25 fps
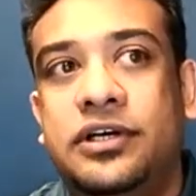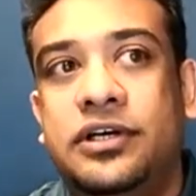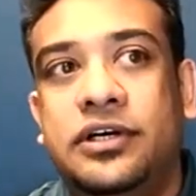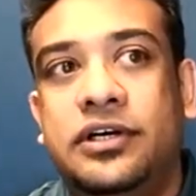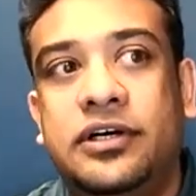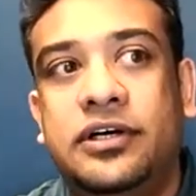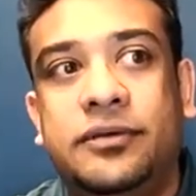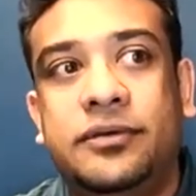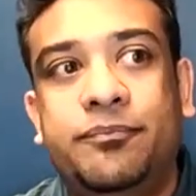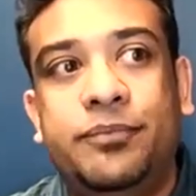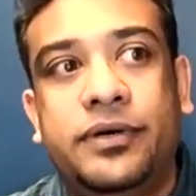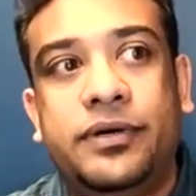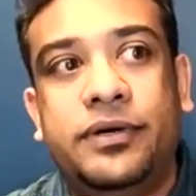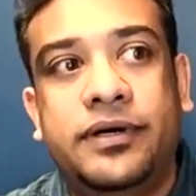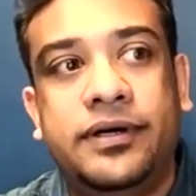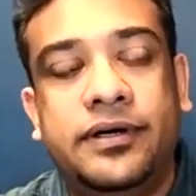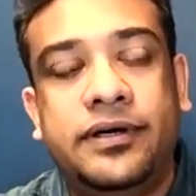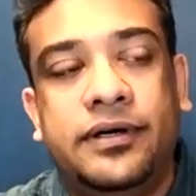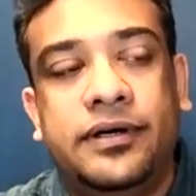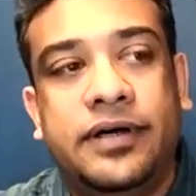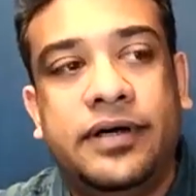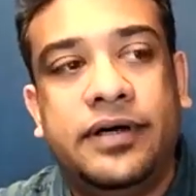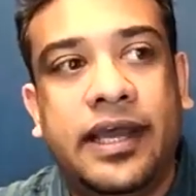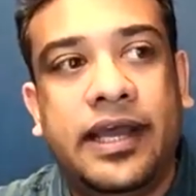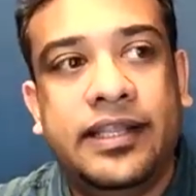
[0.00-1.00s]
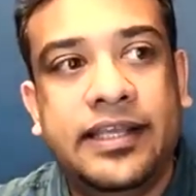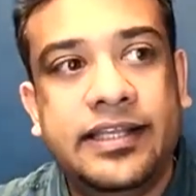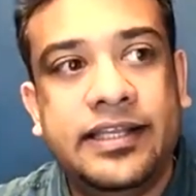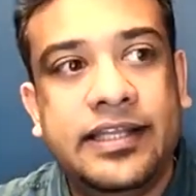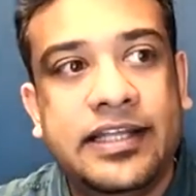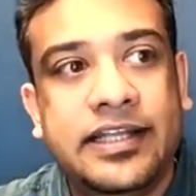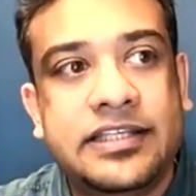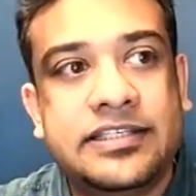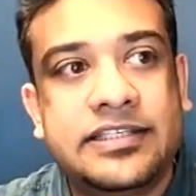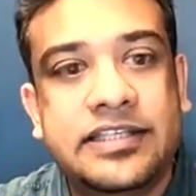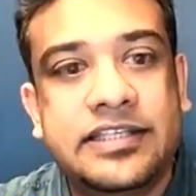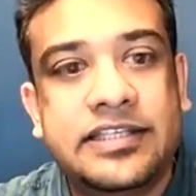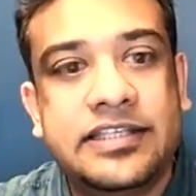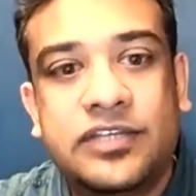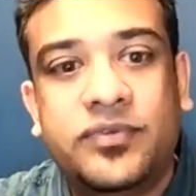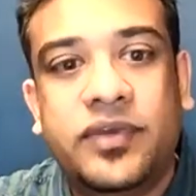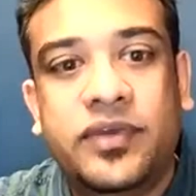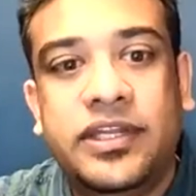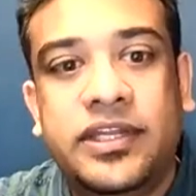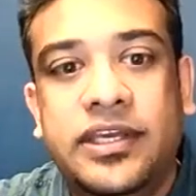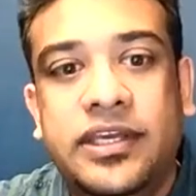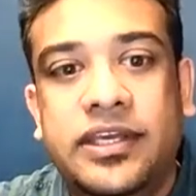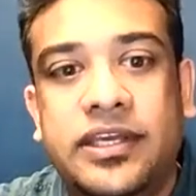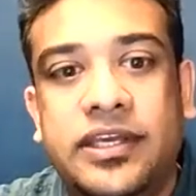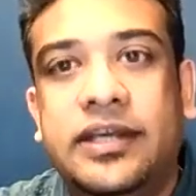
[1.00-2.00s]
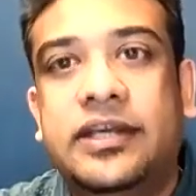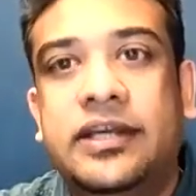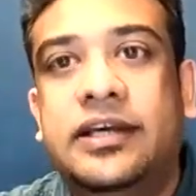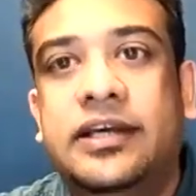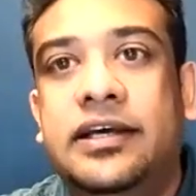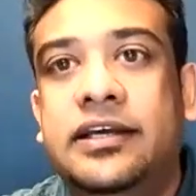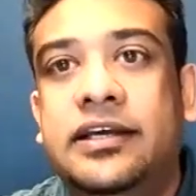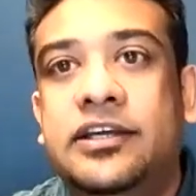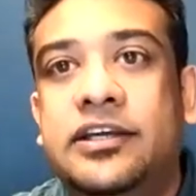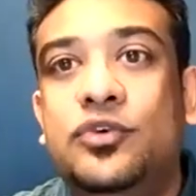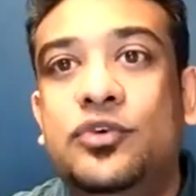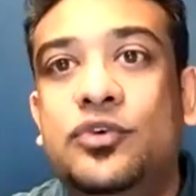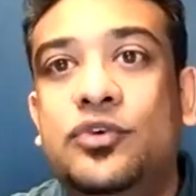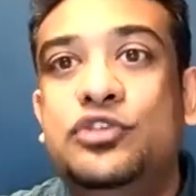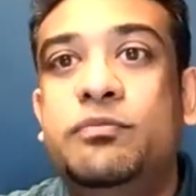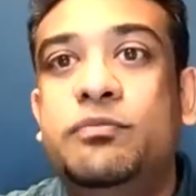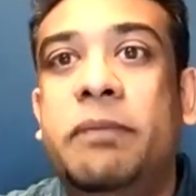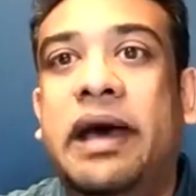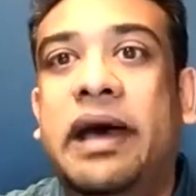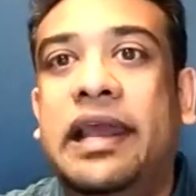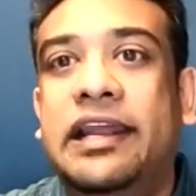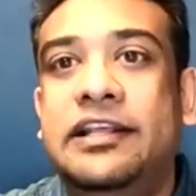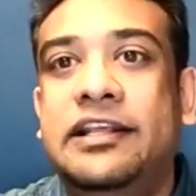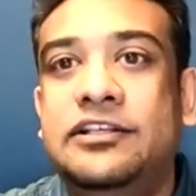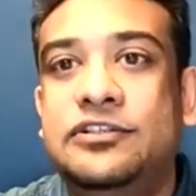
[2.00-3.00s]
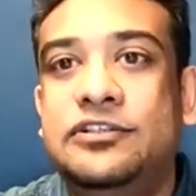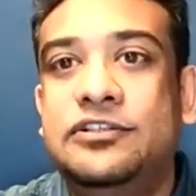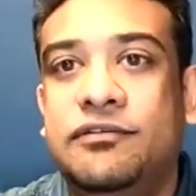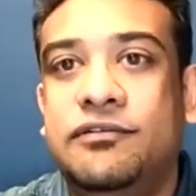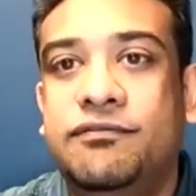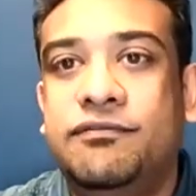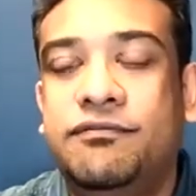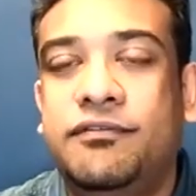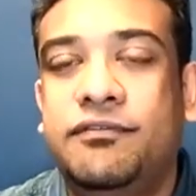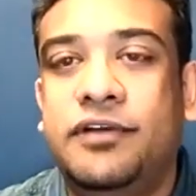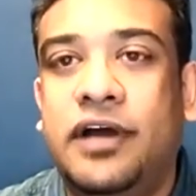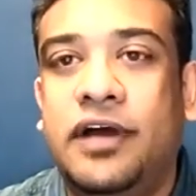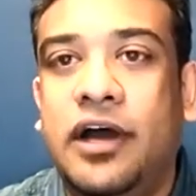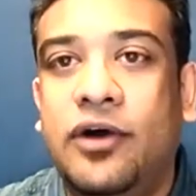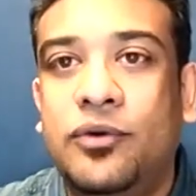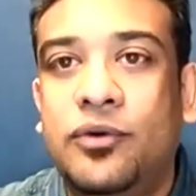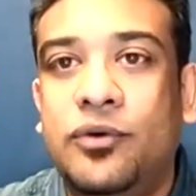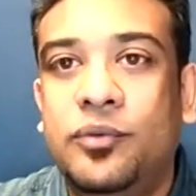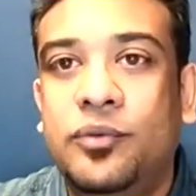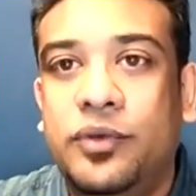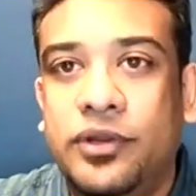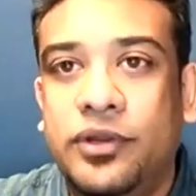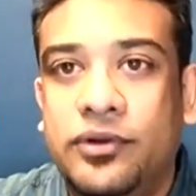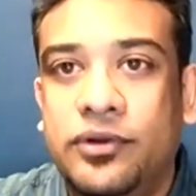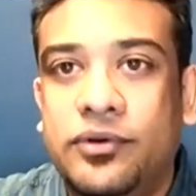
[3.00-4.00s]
I think that's where the huge balance of how